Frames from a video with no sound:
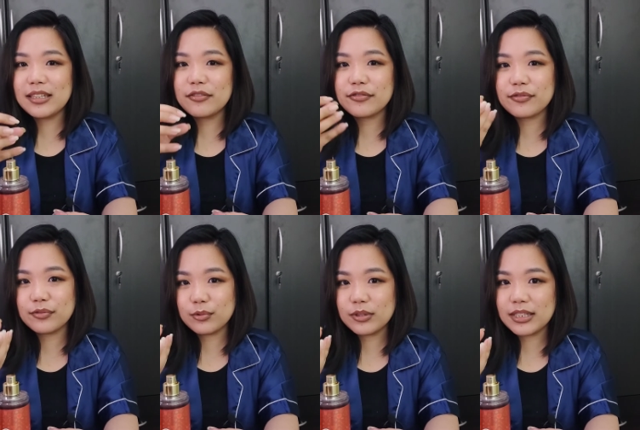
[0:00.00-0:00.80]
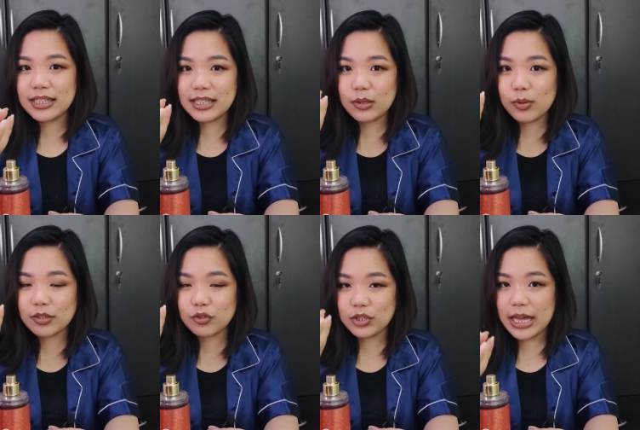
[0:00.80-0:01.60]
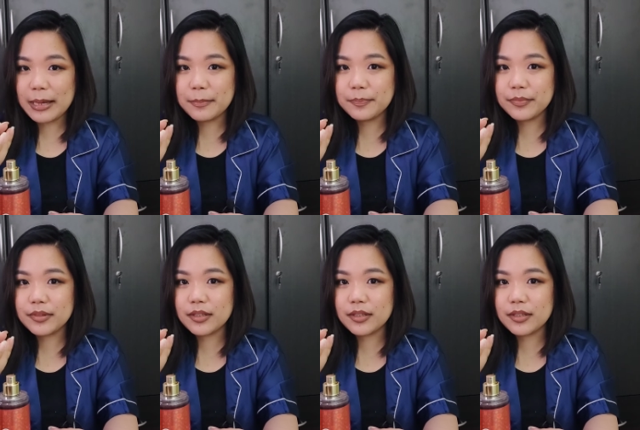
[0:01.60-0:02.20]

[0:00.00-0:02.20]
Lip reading: na fruit na ginawang jam?